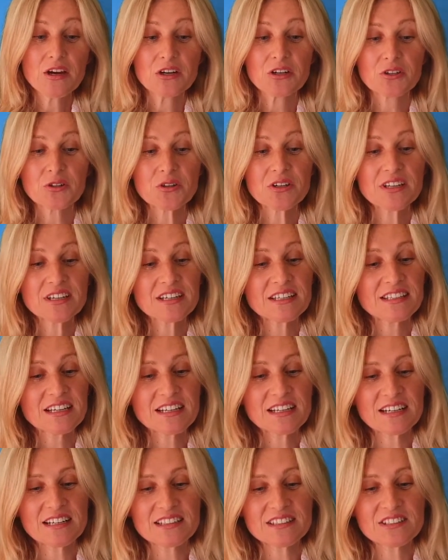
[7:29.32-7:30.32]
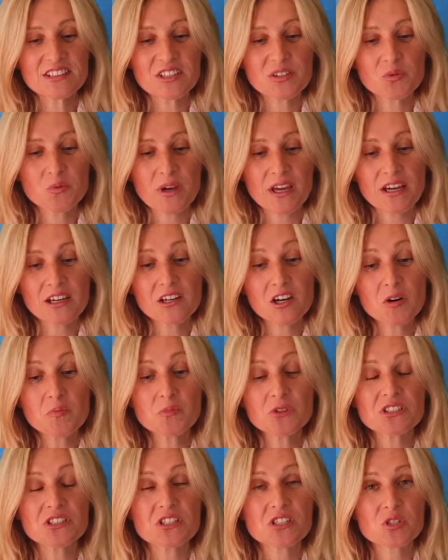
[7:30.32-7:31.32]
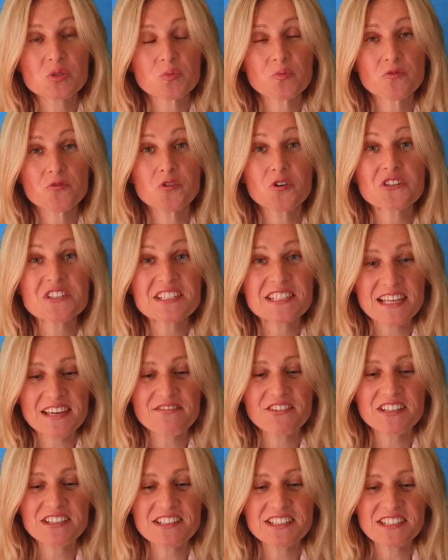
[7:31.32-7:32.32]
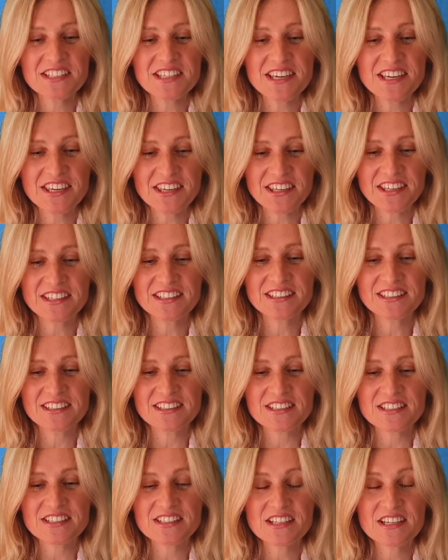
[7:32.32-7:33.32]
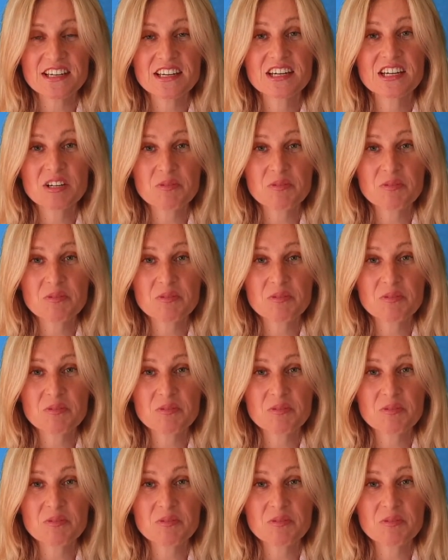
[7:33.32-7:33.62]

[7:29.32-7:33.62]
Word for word: Growing in a country where communism for 70 years